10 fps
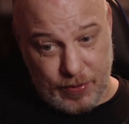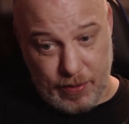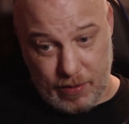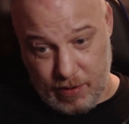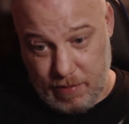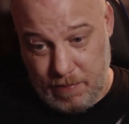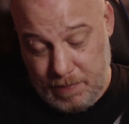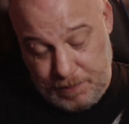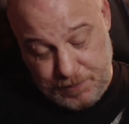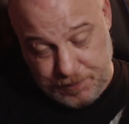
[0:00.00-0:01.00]
that
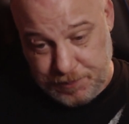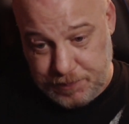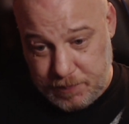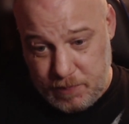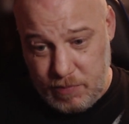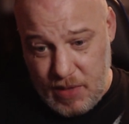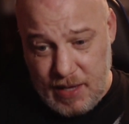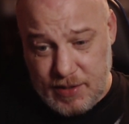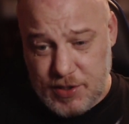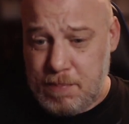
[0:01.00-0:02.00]

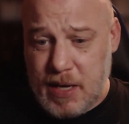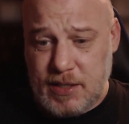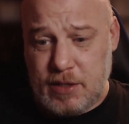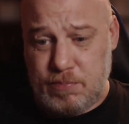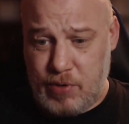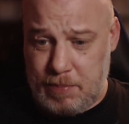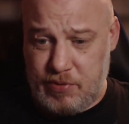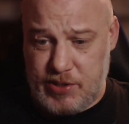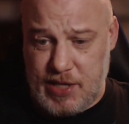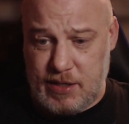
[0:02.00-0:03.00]
it's a made-up
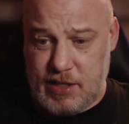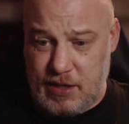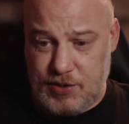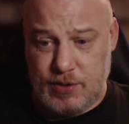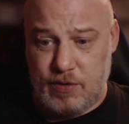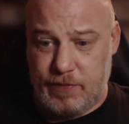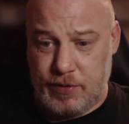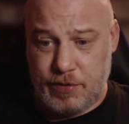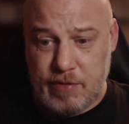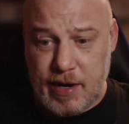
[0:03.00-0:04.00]
representation of a
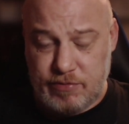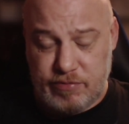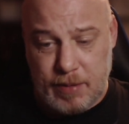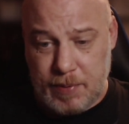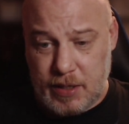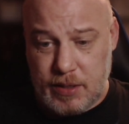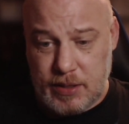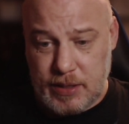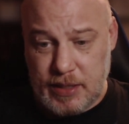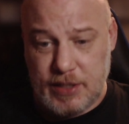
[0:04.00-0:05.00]
Threadripper
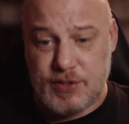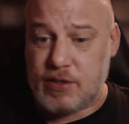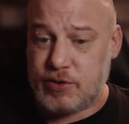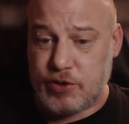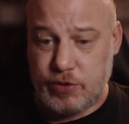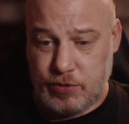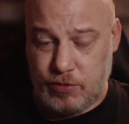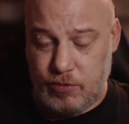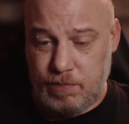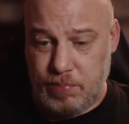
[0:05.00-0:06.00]
is
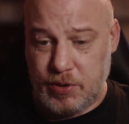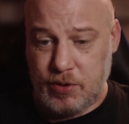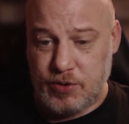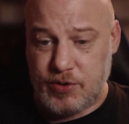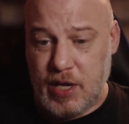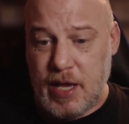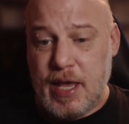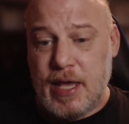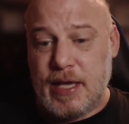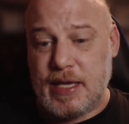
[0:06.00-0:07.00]
untrue, because
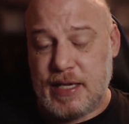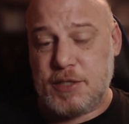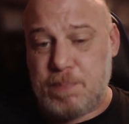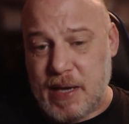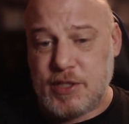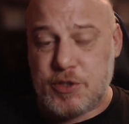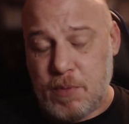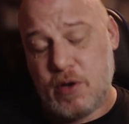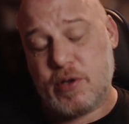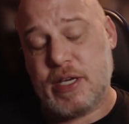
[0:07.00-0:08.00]
it is
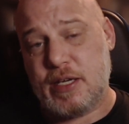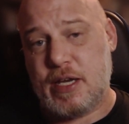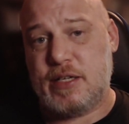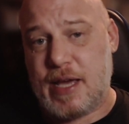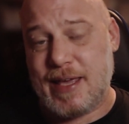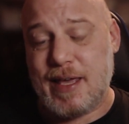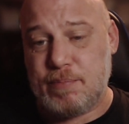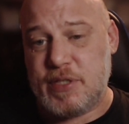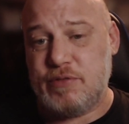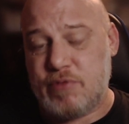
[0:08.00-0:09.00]
benchmarking an
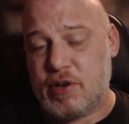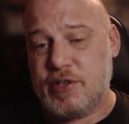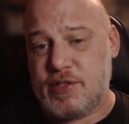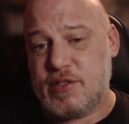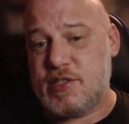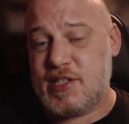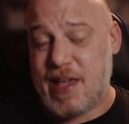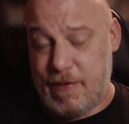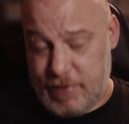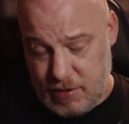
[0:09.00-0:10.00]
AMD Ryzen
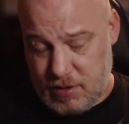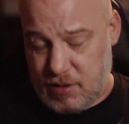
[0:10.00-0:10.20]
7.